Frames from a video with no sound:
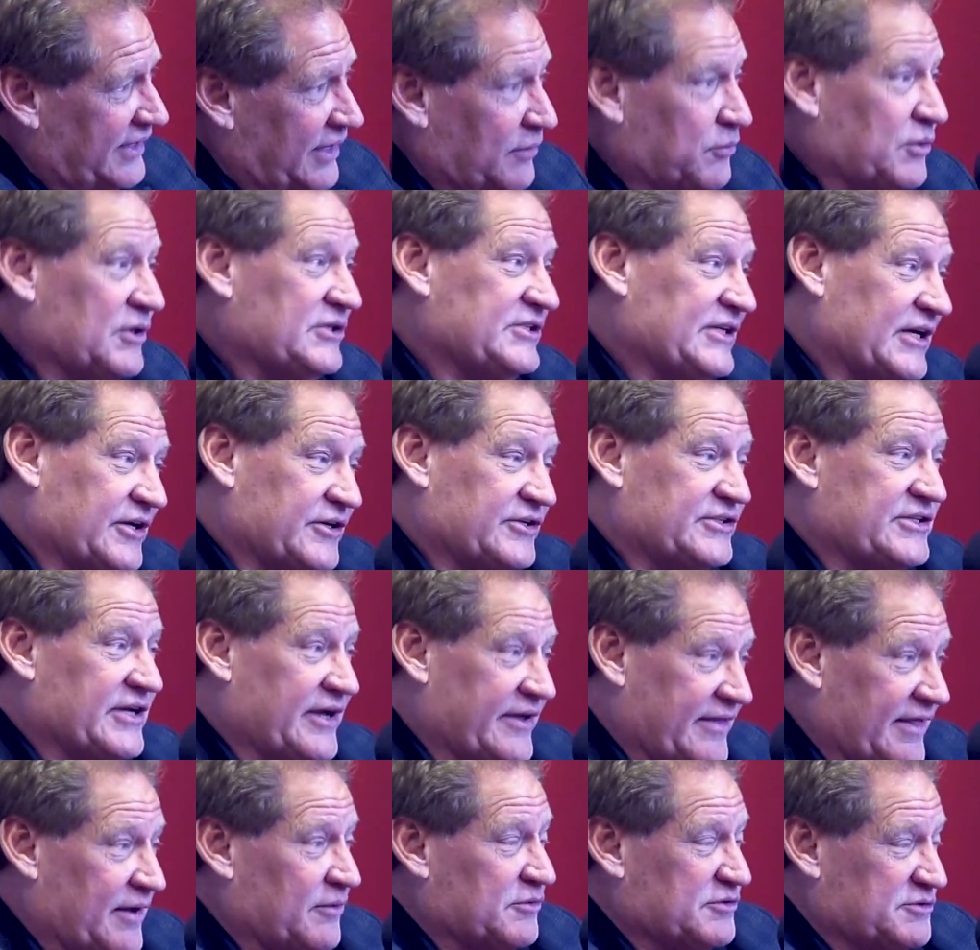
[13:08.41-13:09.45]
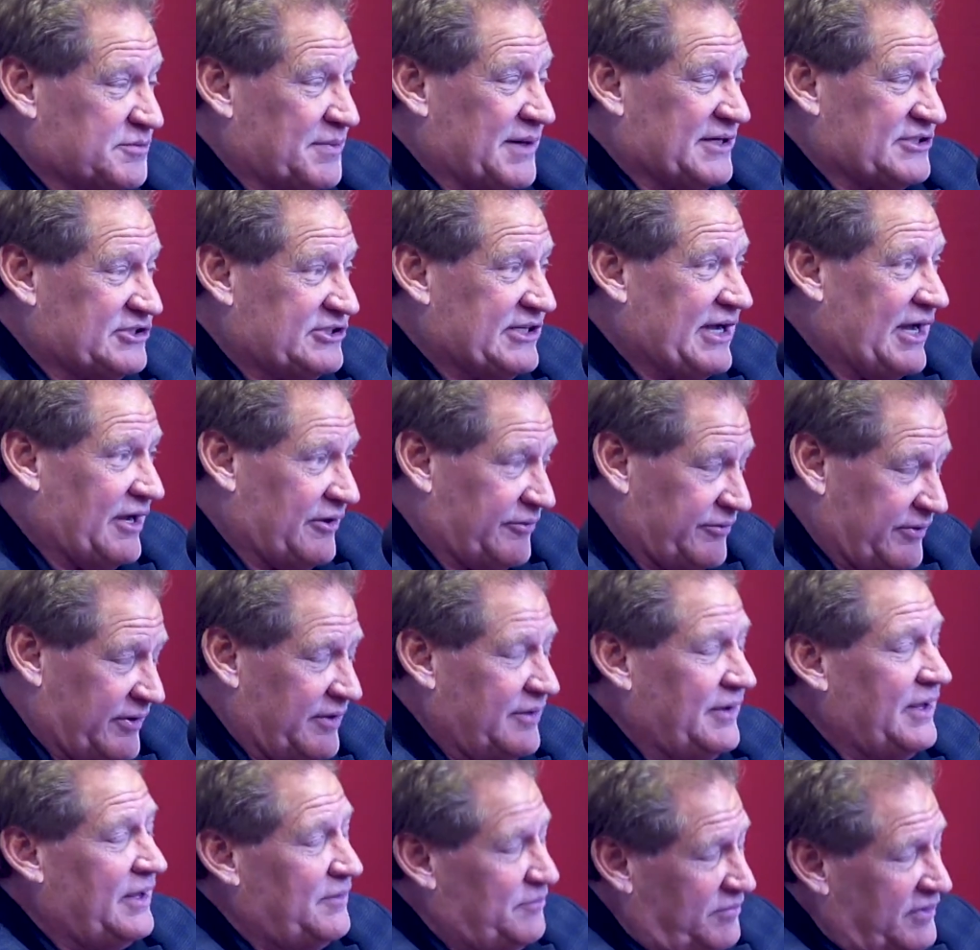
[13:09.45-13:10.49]
I wish I could tell you that was my mm.
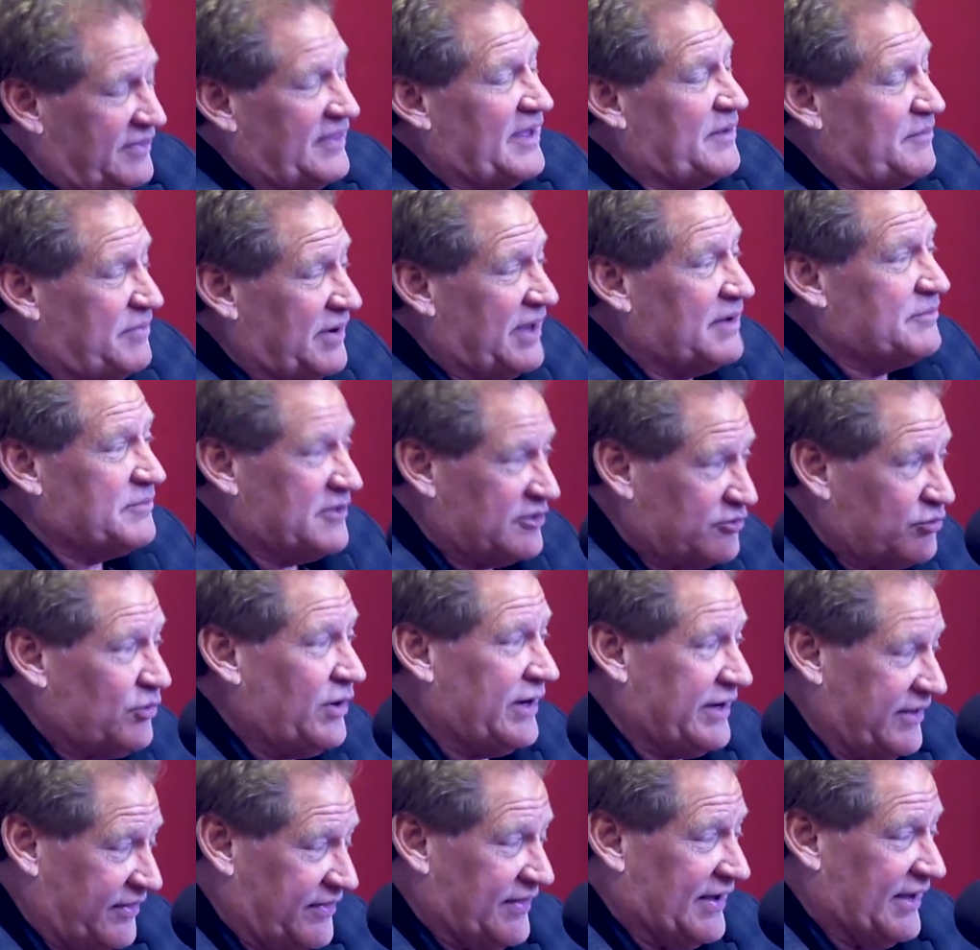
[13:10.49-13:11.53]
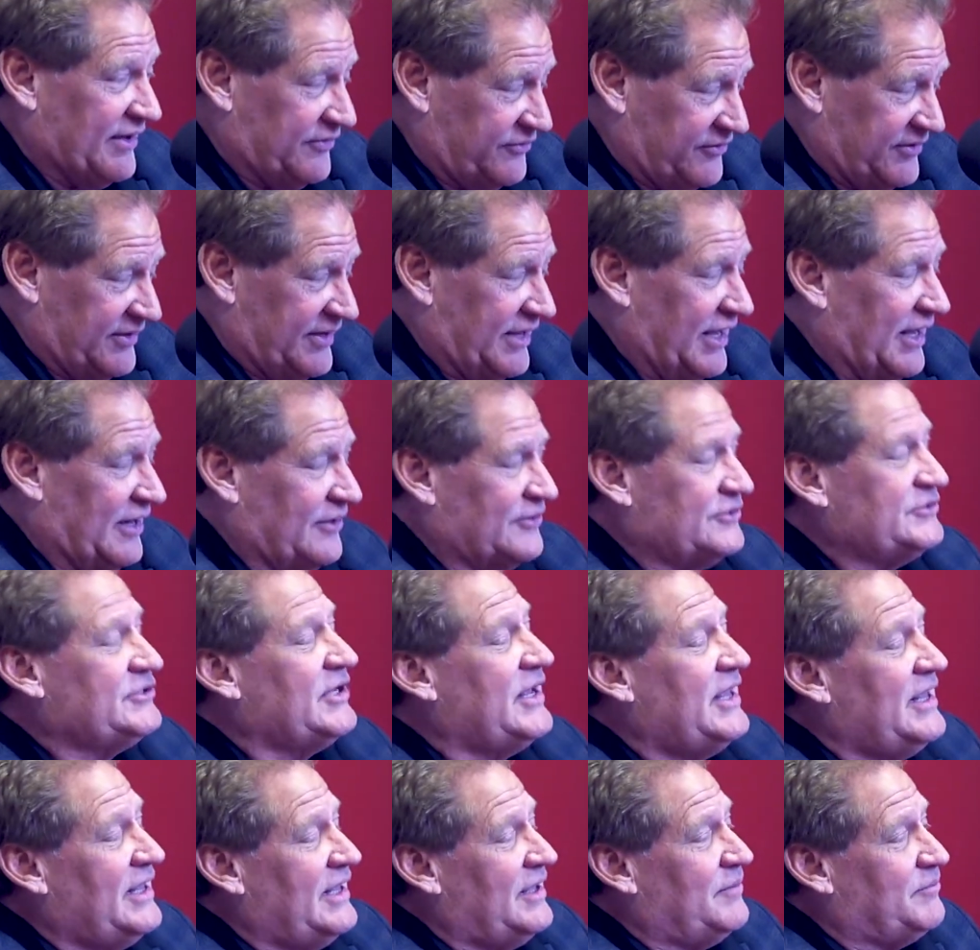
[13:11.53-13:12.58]
salary, but they paid me twenty thousand yeah, dollars. Right.
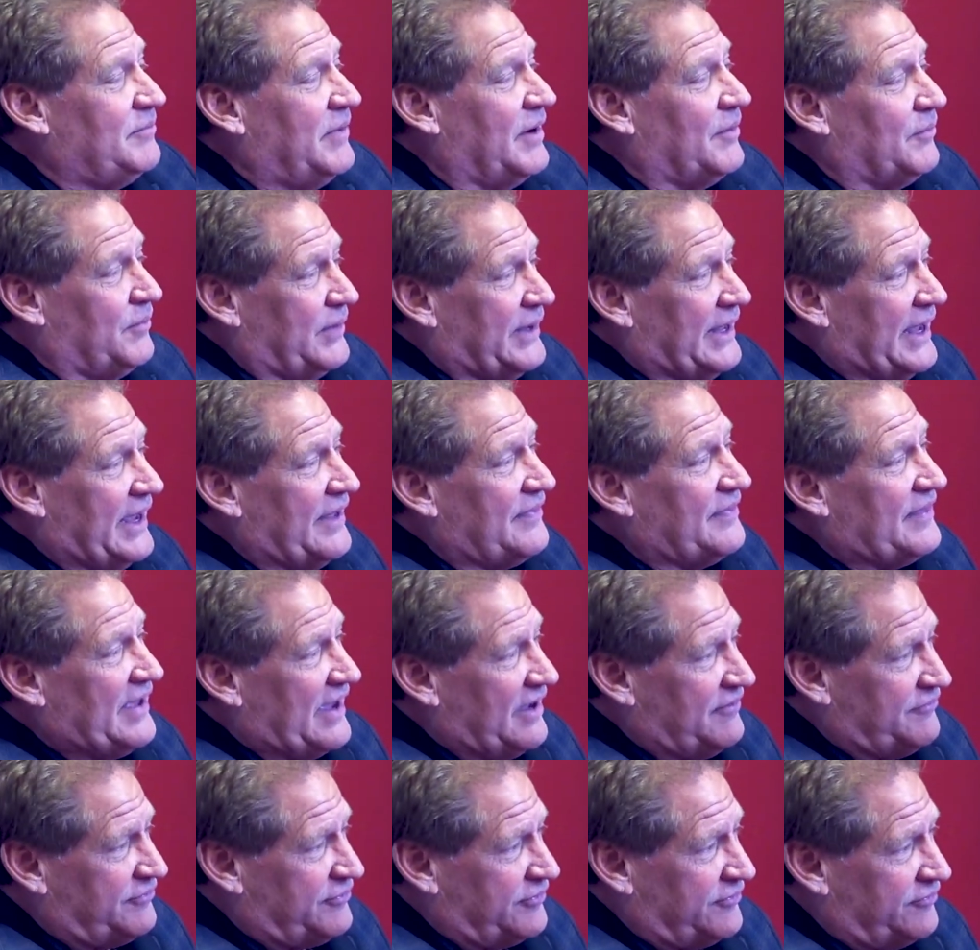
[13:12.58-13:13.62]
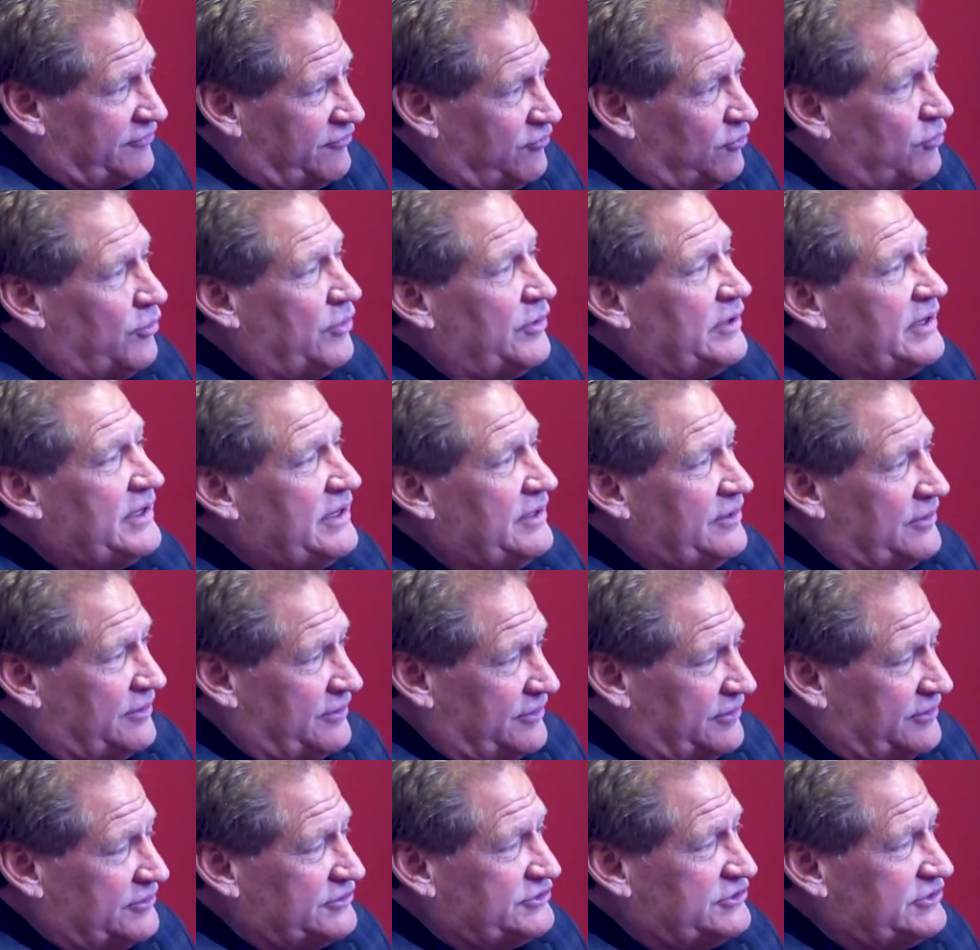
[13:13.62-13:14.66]
But we had that for four
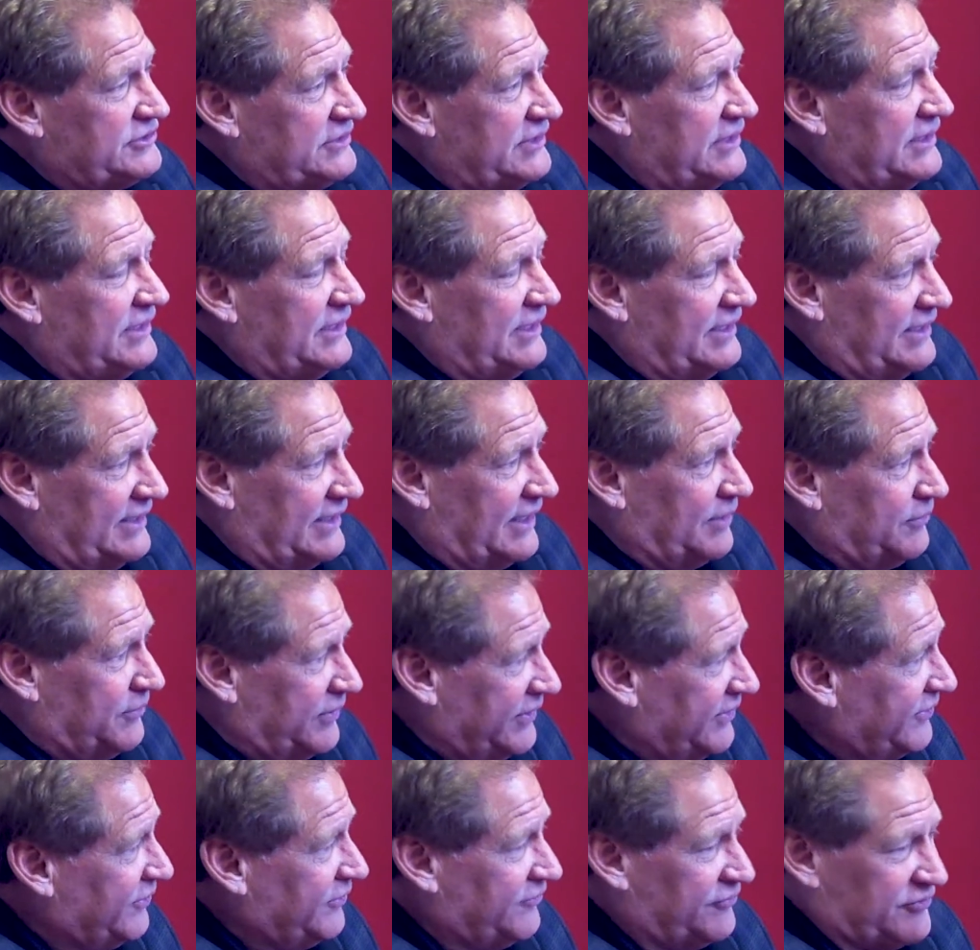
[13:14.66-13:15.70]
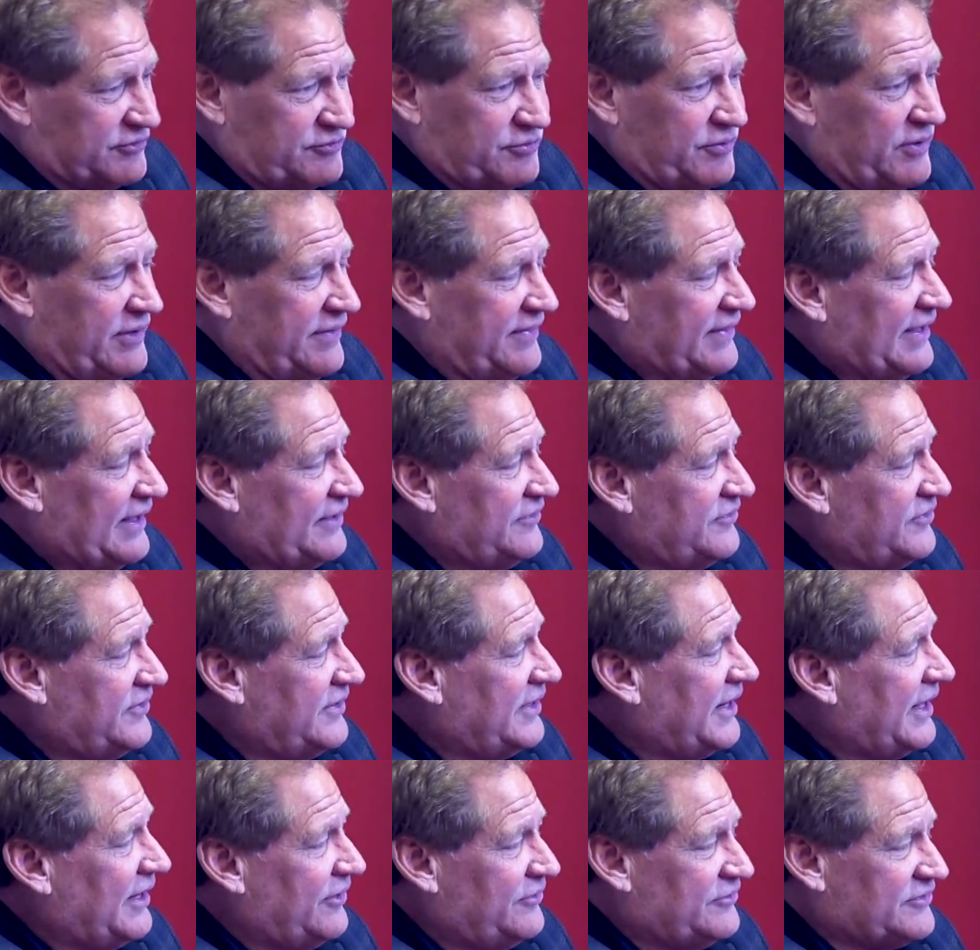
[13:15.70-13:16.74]
years, and I went there for wow. twenty thousand
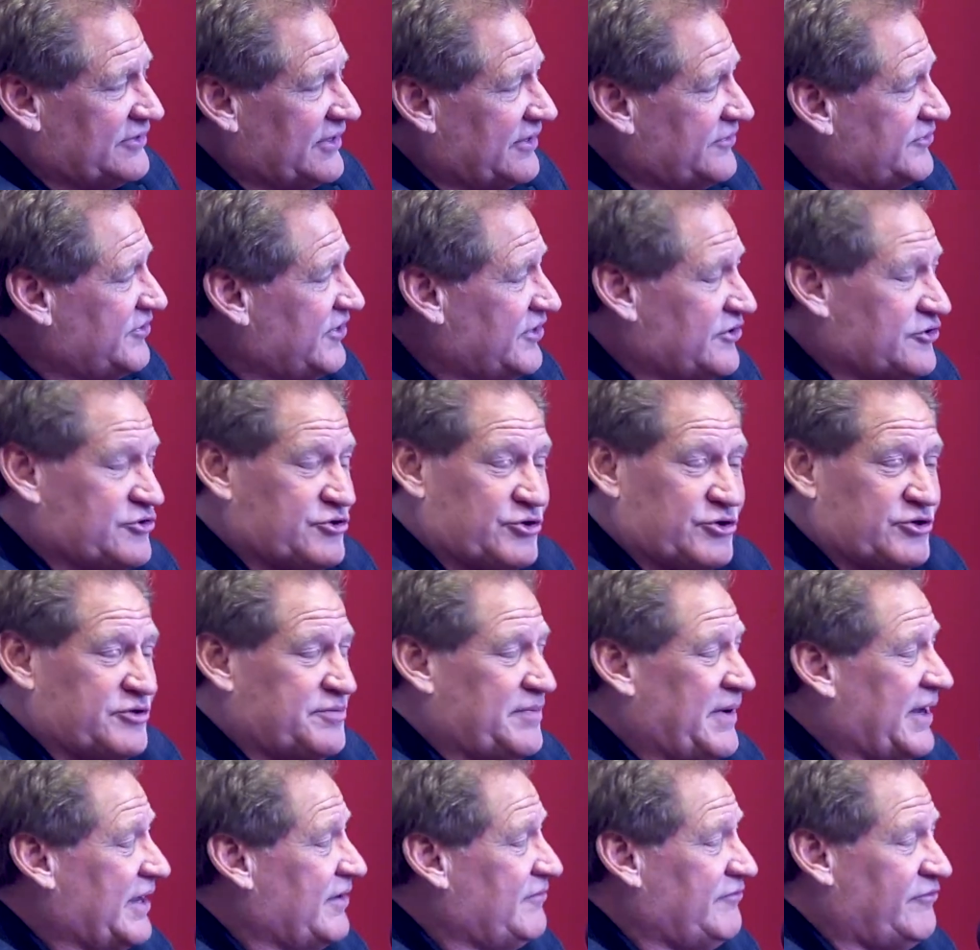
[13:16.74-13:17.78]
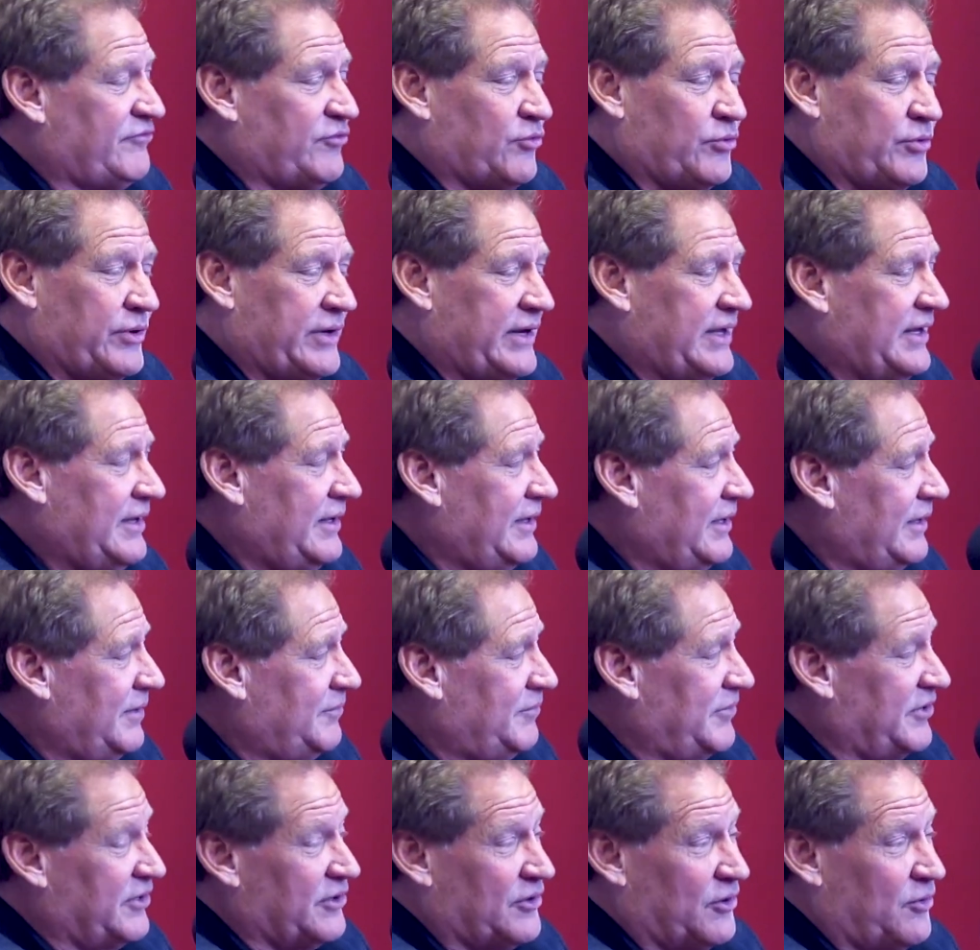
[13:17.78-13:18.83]
dollars. I was at a church making forty,
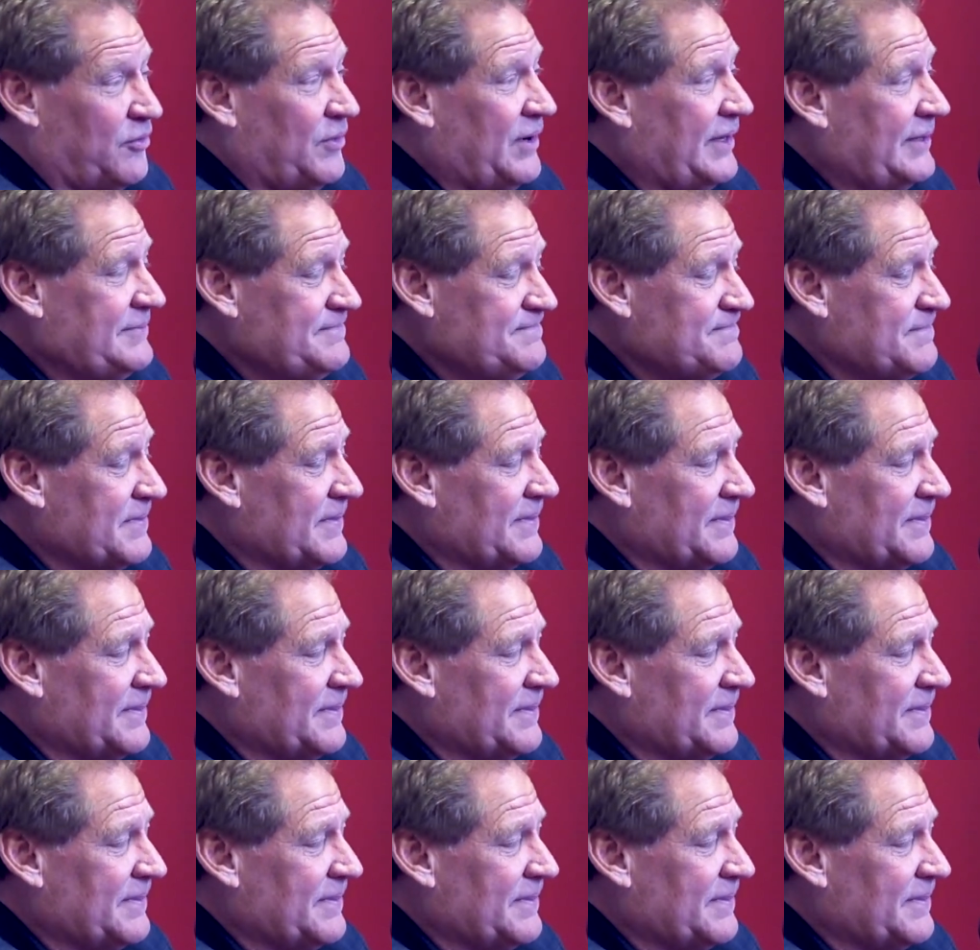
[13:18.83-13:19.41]
but you know what?